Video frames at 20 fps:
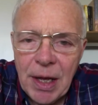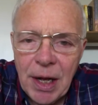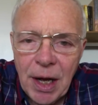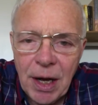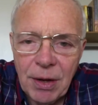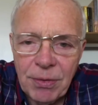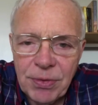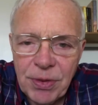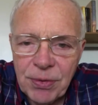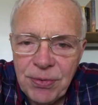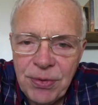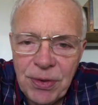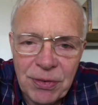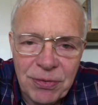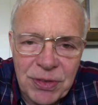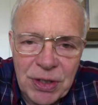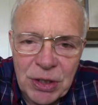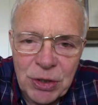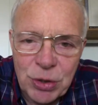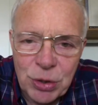Of the
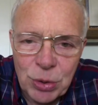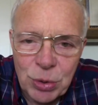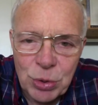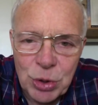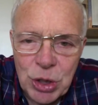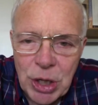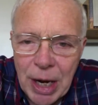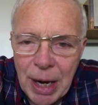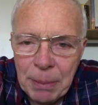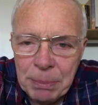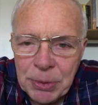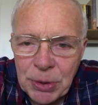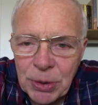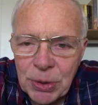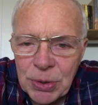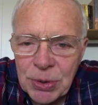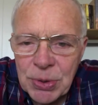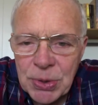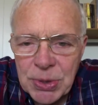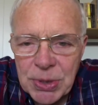52
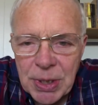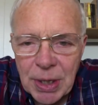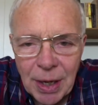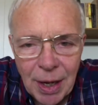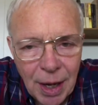chapters,